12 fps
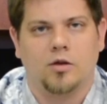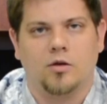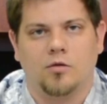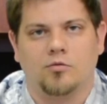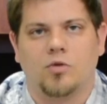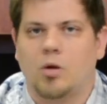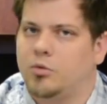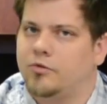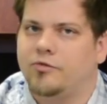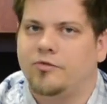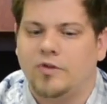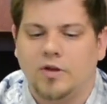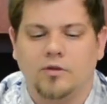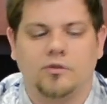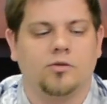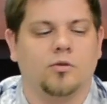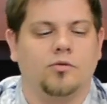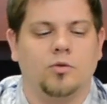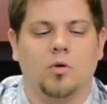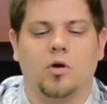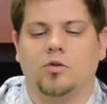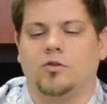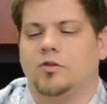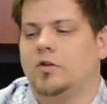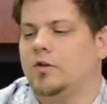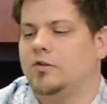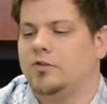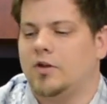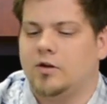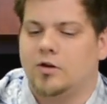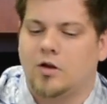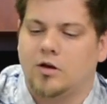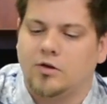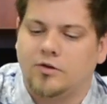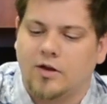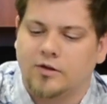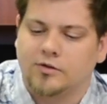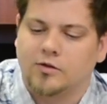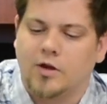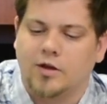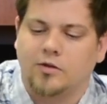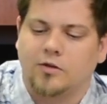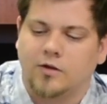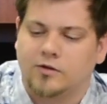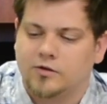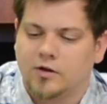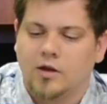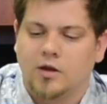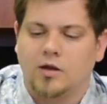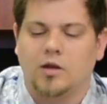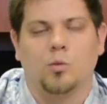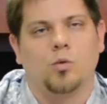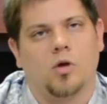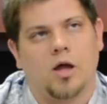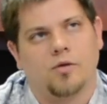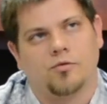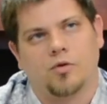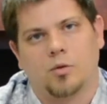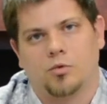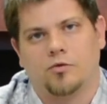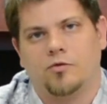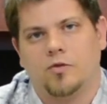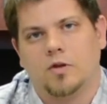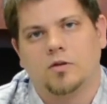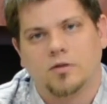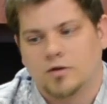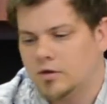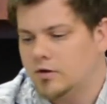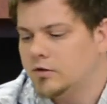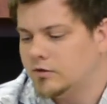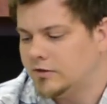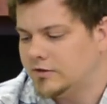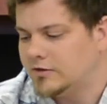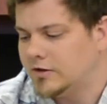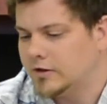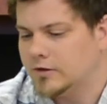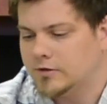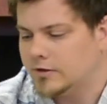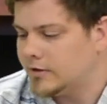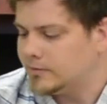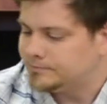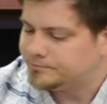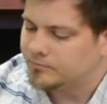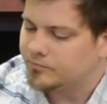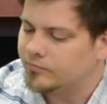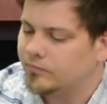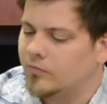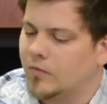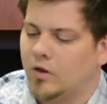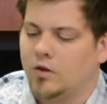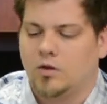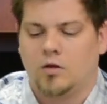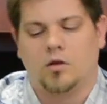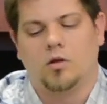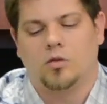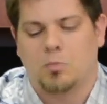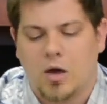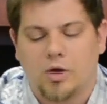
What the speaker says: here, rubber feet, so if you are just going to set it on a desk like this, it will have rubber feet to stick it there. The